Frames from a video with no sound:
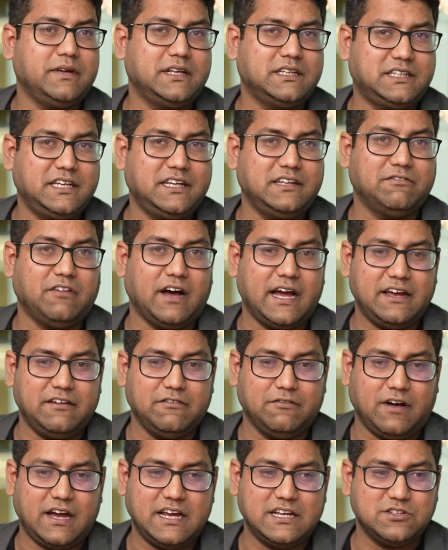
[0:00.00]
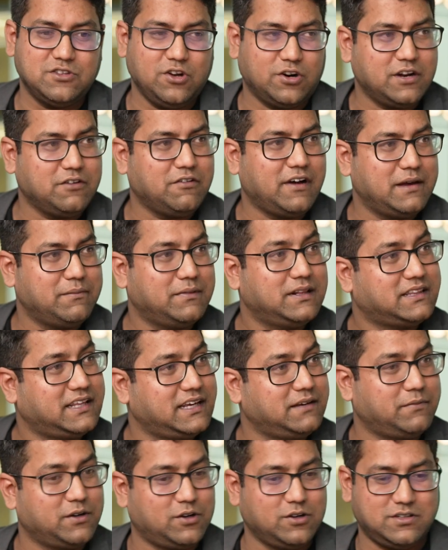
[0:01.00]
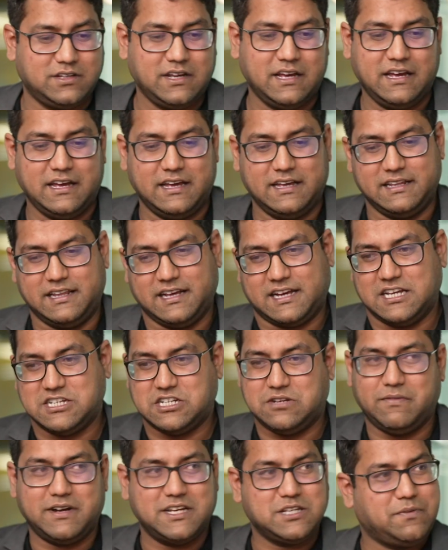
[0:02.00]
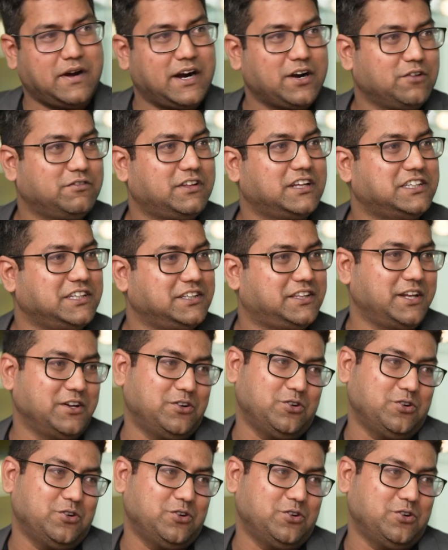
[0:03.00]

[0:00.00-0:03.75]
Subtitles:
Let's see why is not a viable thing? Because the customer is part of the G3.